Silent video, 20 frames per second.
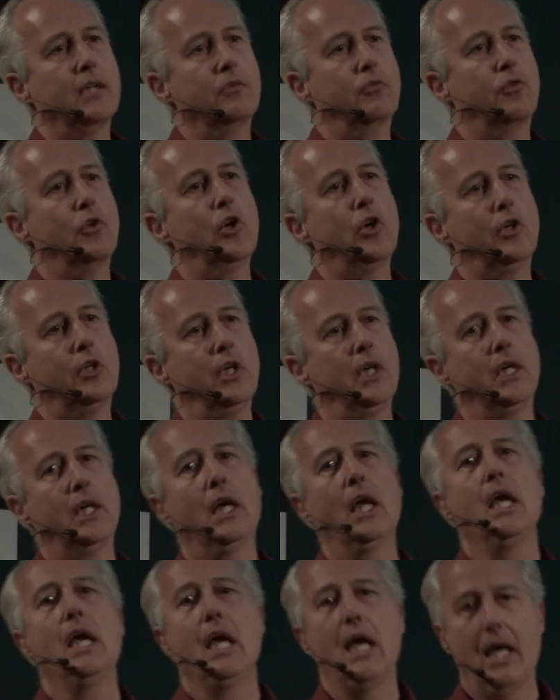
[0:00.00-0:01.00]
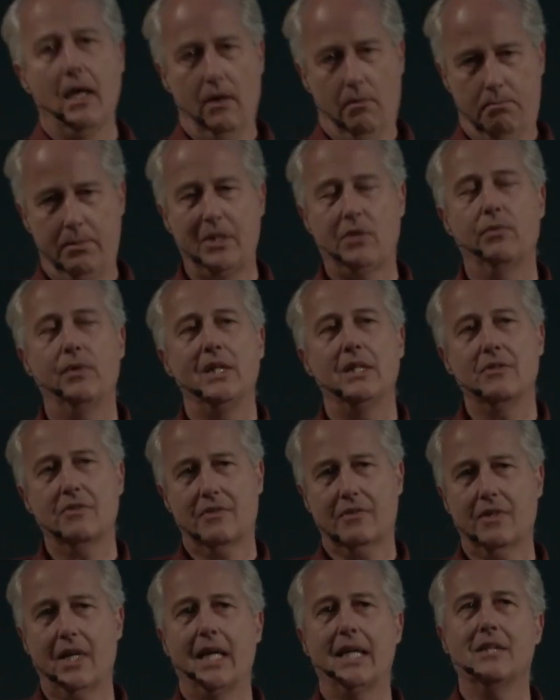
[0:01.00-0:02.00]
and working between
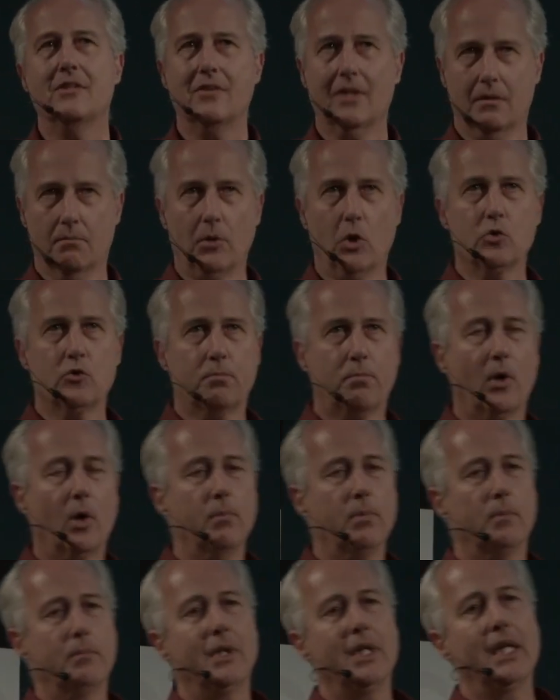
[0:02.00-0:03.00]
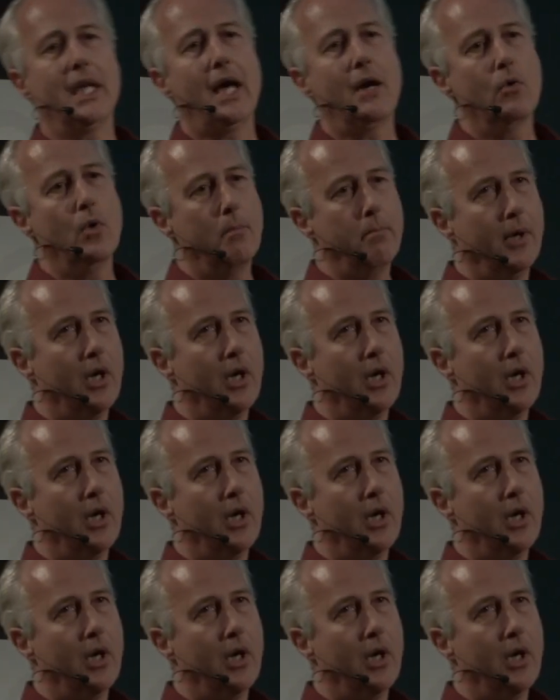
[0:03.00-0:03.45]
cells and most probably in our